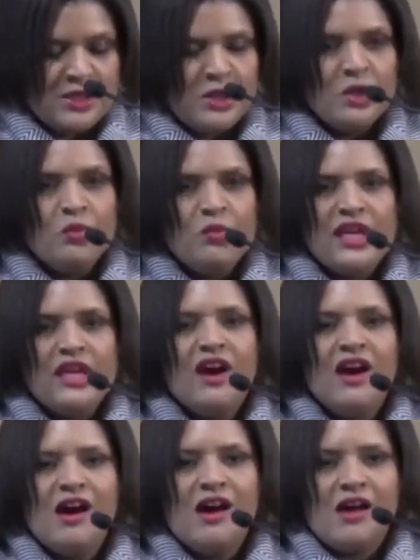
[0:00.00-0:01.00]
We
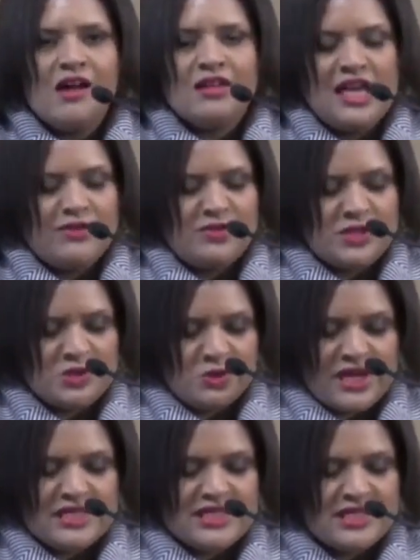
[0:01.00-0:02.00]
all have
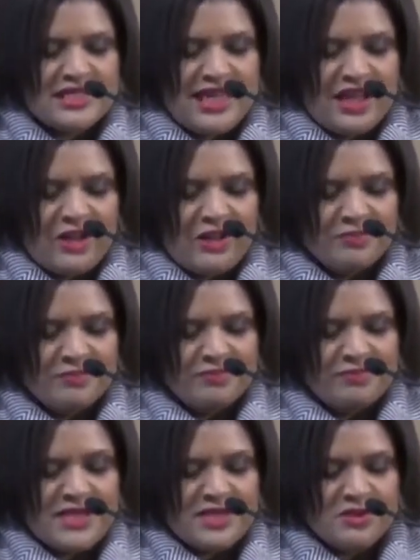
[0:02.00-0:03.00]
stories to tell.
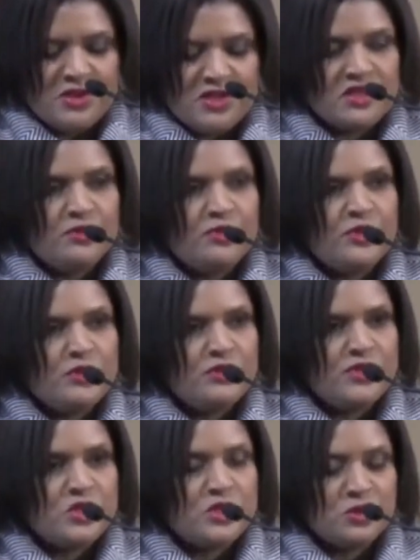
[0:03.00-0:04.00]
These are just a few of
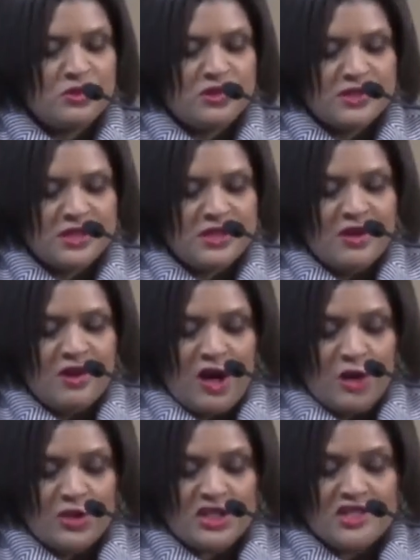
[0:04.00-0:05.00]
the shoulders
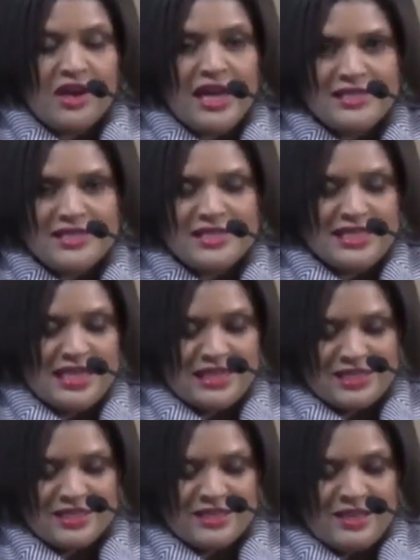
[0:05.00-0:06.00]
on which I
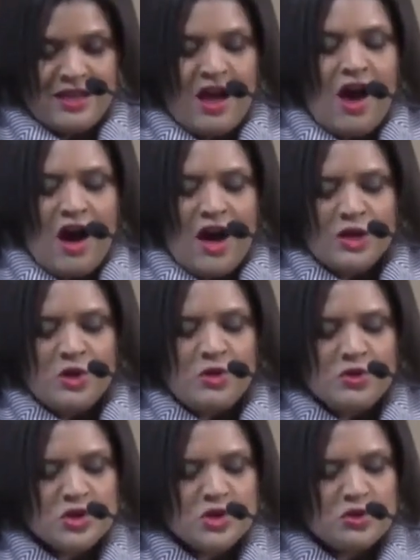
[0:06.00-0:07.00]
stand. On
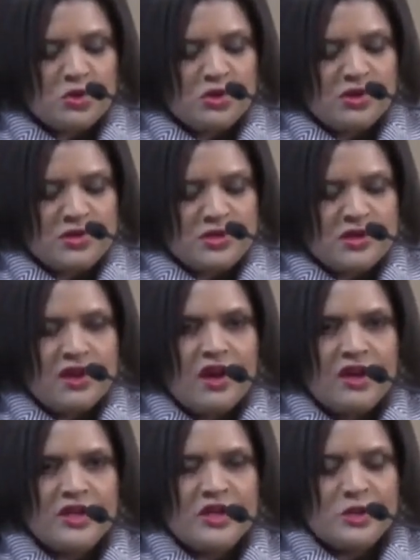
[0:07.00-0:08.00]
whose shoulders
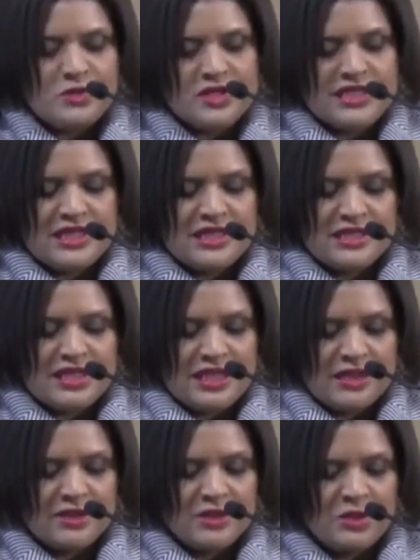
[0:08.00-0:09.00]
are you
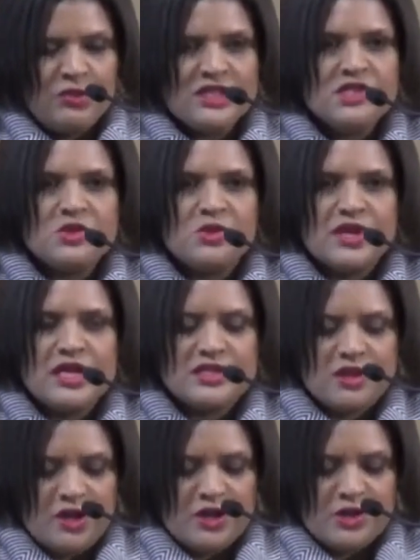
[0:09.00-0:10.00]
standing? What stories
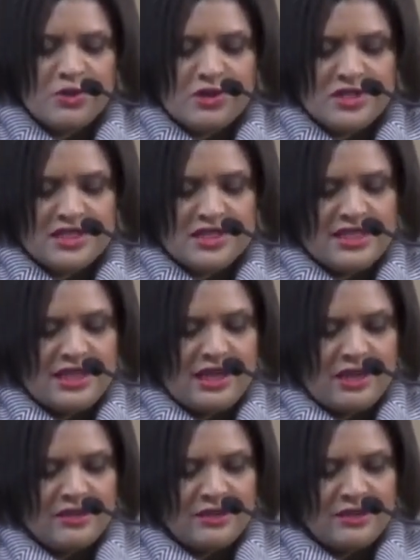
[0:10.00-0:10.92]
are yours to tell?